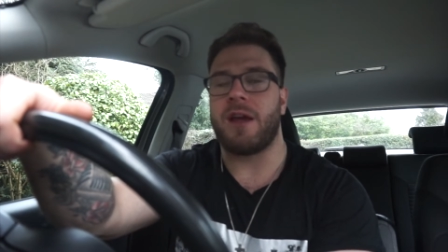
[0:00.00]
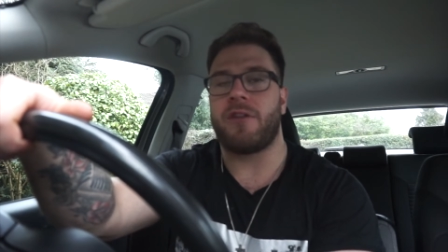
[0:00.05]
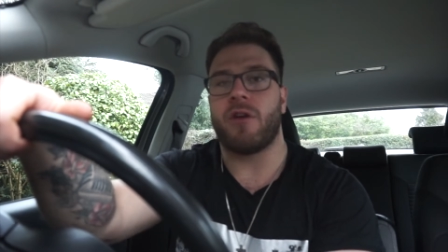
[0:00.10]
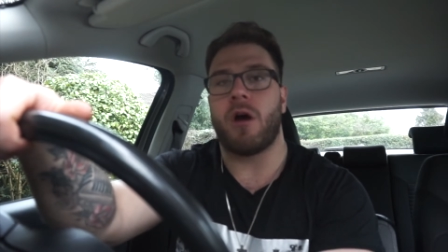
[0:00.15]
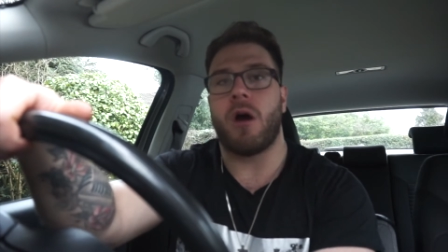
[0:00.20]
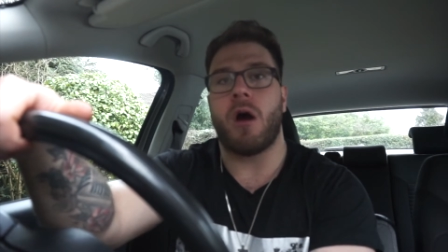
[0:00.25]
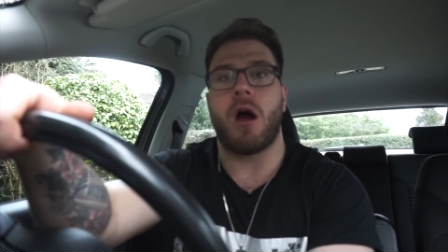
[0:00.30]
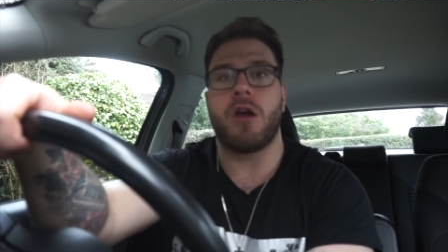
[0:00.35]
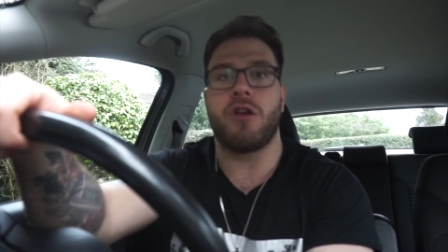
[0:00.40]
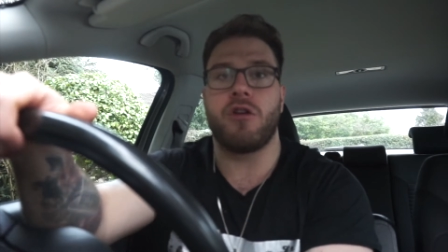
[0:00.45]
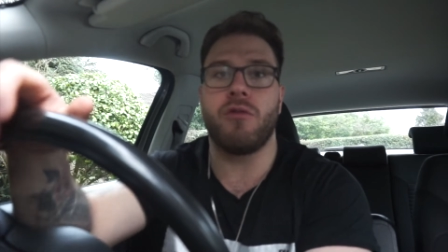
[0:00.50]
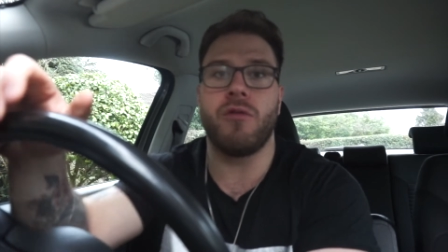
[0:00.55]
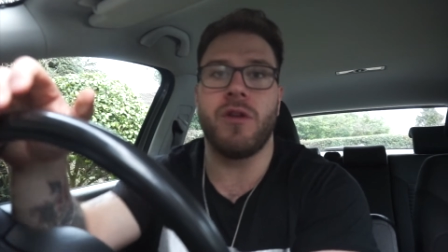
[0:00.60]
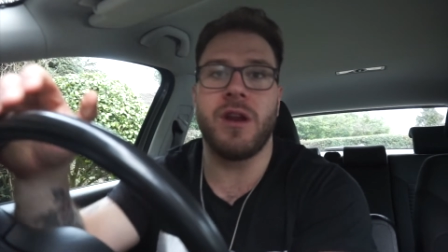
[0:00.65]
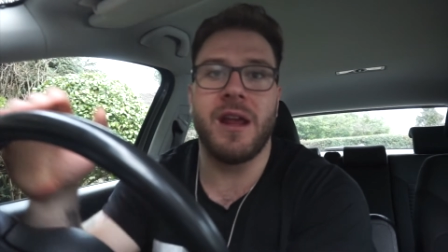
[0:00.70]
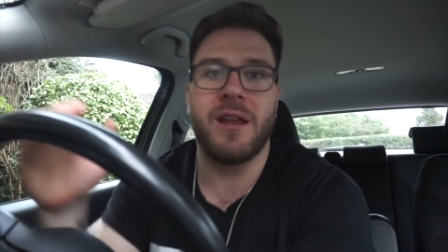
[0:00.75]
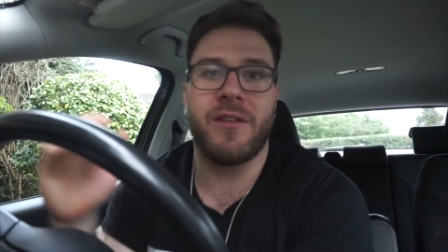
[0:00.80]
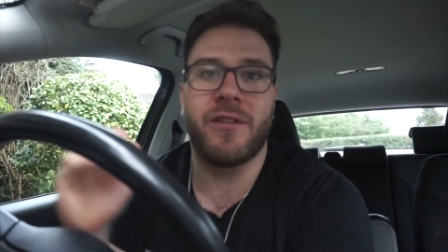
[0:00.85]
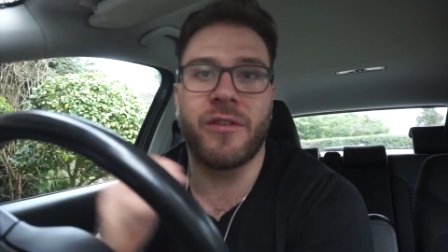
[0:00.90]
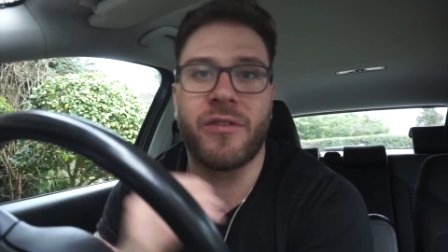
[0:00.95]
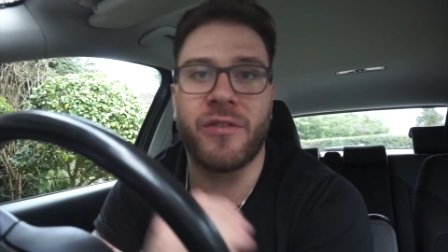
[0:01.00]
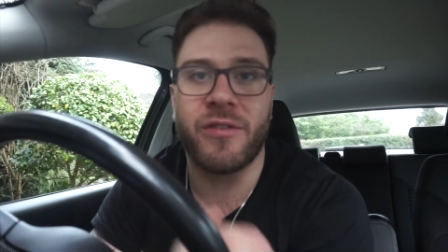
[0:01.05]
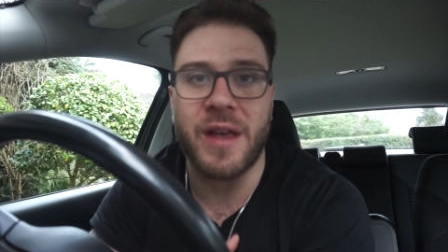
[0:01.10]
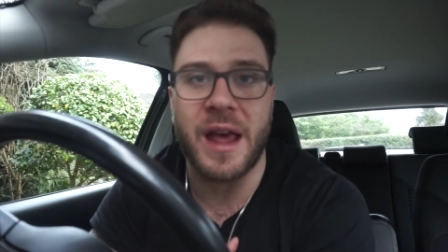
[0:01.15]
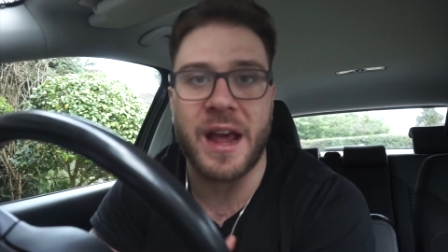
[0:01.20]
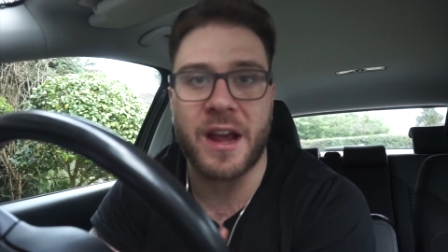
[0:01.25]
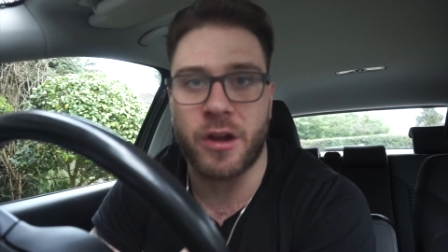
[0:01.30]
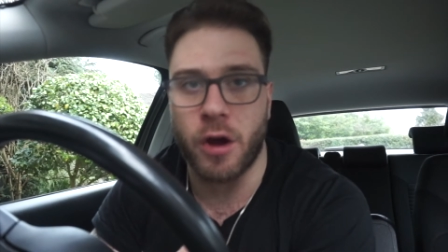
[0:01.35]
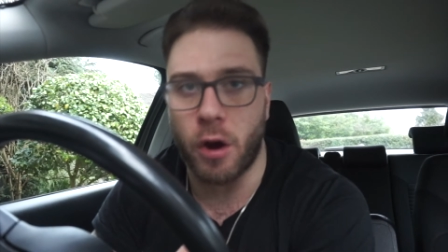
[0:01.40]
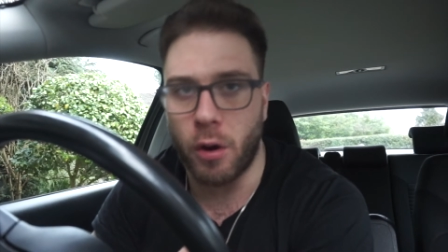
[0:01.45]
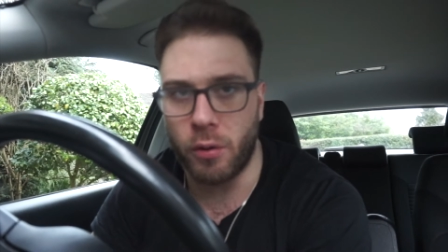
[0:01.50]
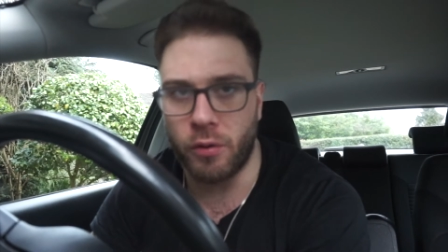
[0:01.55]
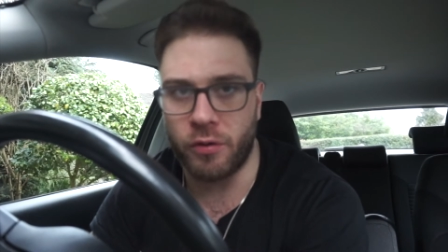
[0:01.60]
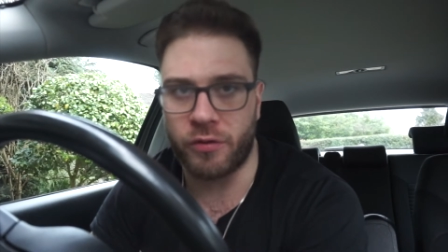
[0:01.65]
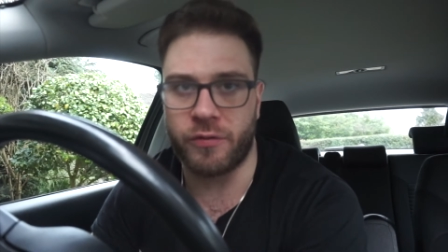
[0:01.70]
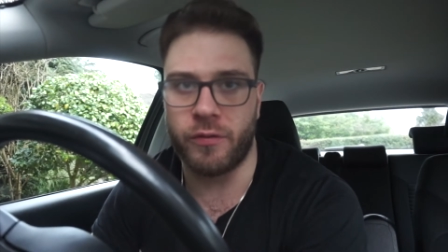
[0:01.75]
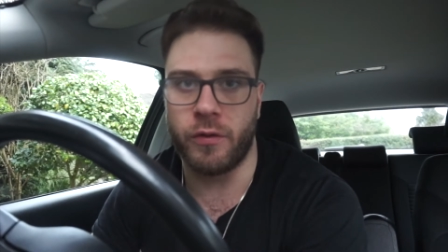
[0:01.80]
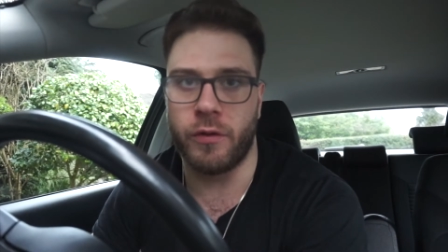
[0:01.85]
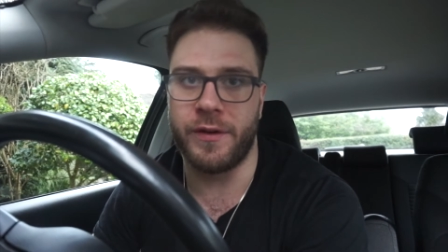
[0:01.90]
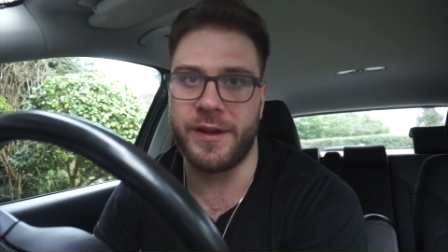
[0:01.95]
So you need to set
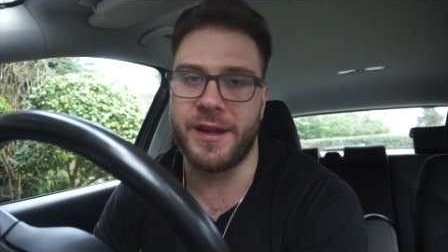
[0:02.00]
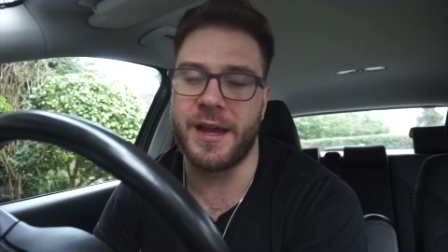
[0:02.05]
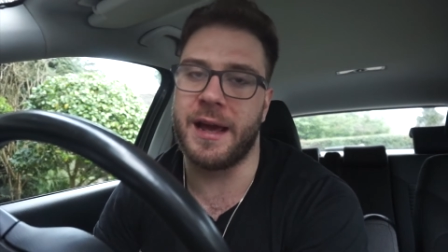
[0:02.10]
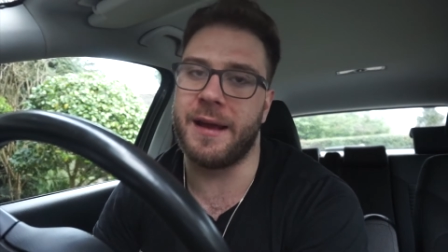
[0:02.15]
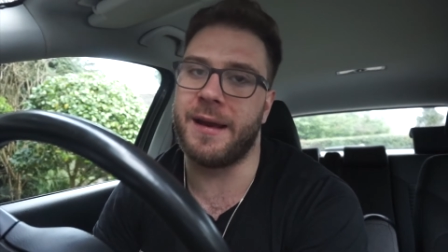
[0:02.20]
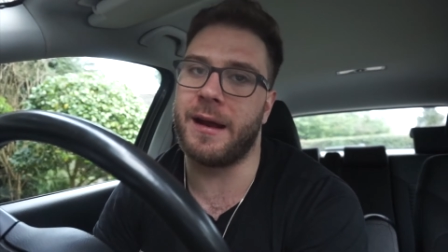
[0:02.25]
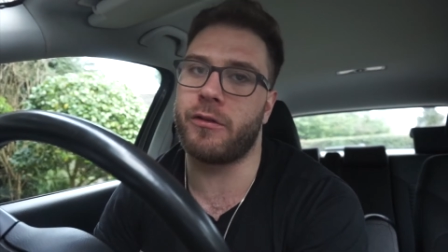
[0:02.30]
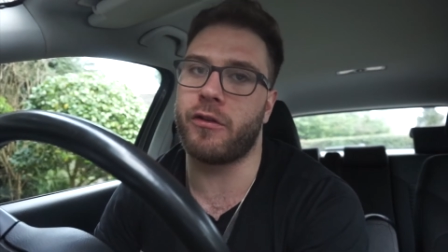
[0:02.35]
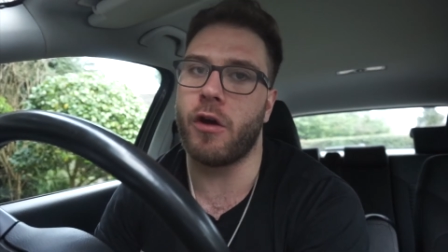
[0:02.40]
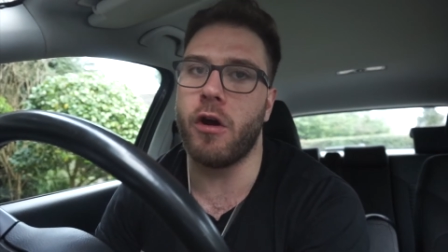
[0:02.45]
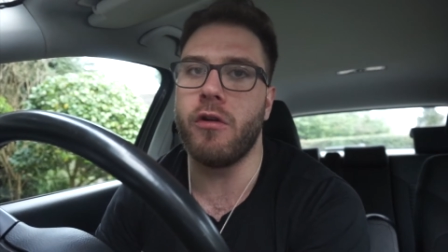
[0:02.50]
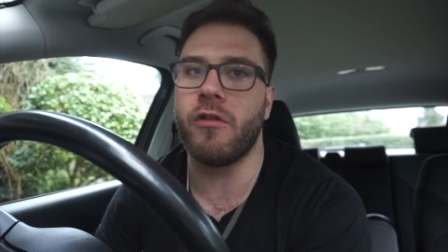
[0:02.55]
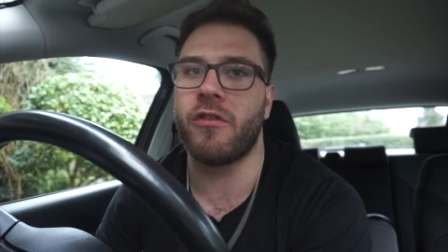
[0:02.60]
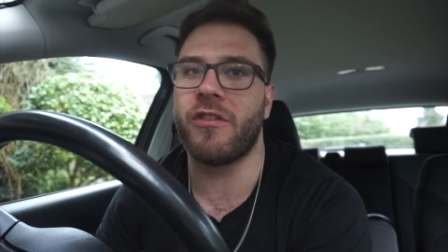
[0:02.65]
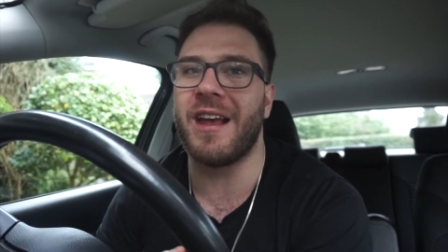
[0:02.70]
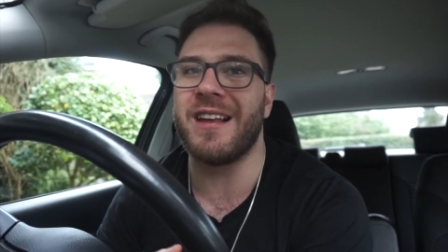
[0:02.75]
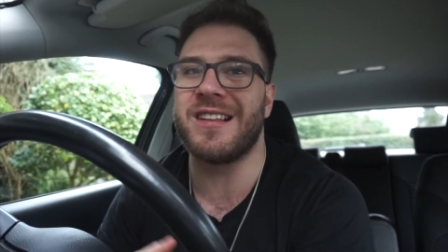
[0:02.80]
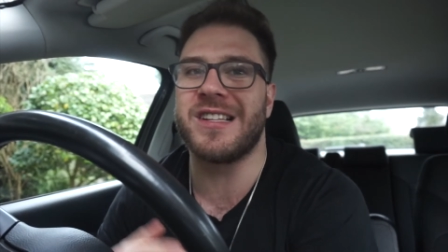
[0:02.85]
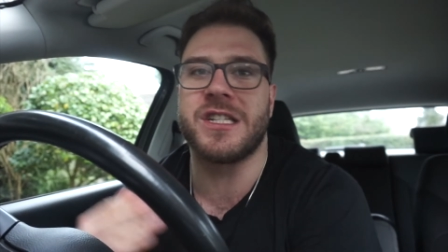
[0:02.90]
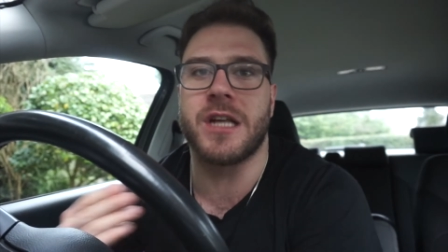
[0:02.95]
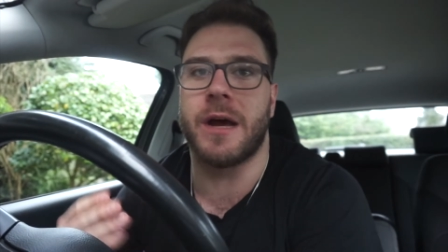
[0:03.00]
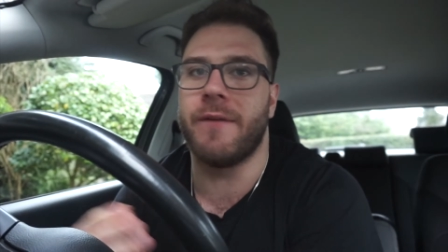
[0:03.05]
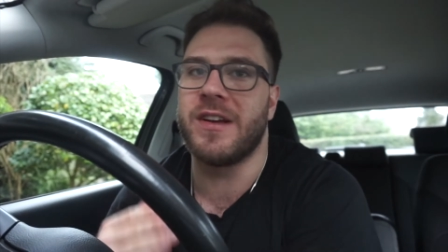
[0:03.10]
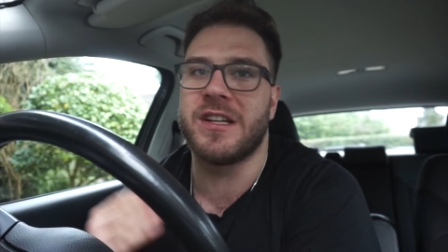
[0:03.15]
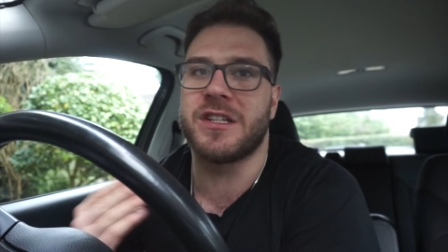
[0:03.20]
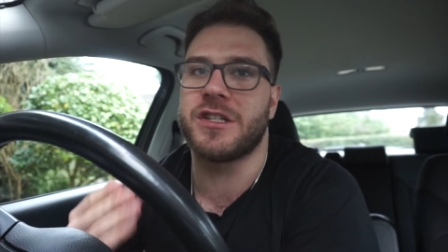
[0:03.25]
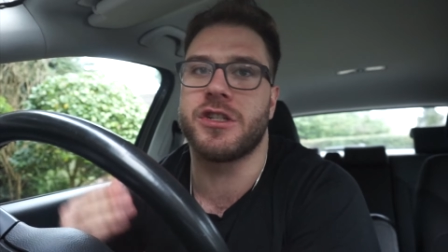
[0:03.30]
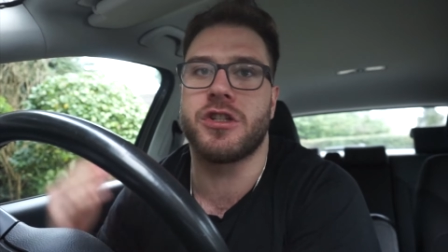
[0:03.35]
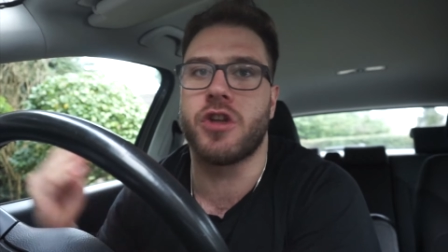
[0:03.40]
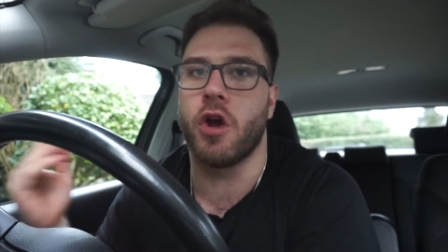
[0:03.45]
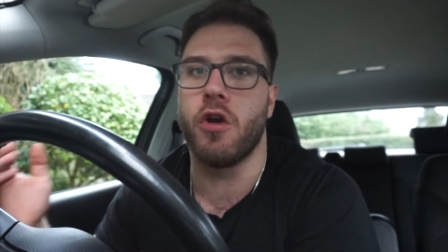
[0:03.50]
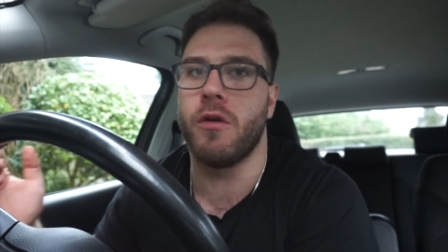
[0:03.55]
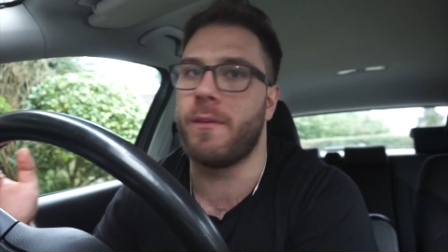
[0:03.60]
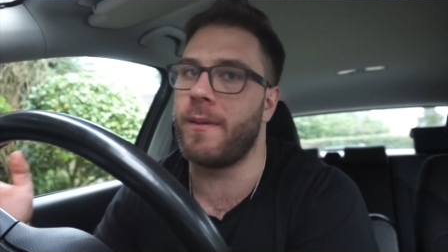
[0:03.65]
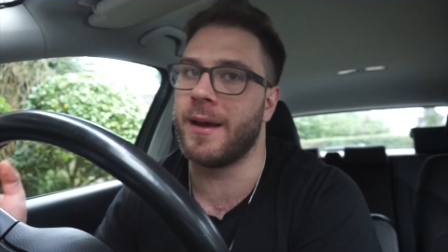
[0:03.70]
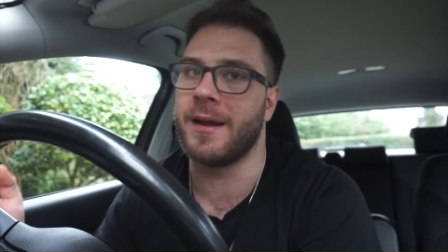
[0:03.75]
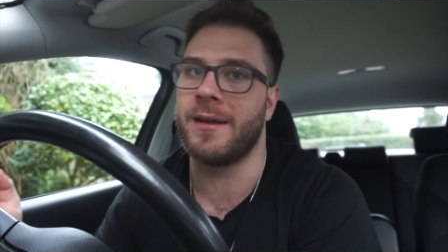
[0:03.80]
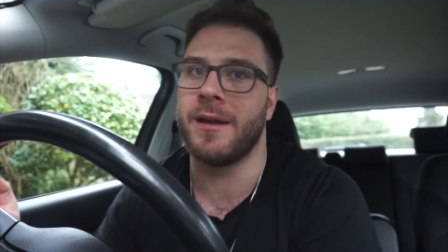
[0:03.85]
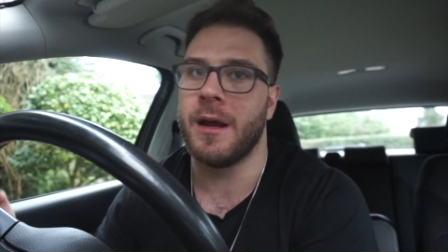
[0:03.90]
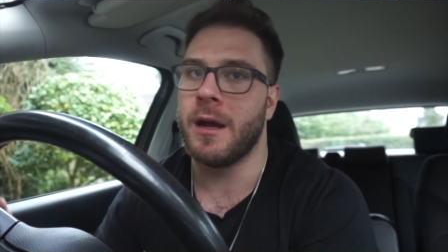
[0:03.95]
goals for the year. Now, don't set something
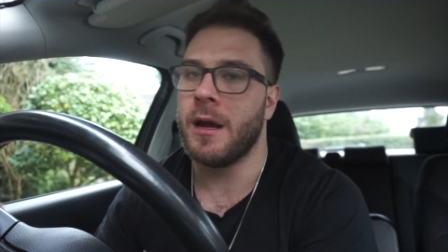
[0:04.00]
stupid.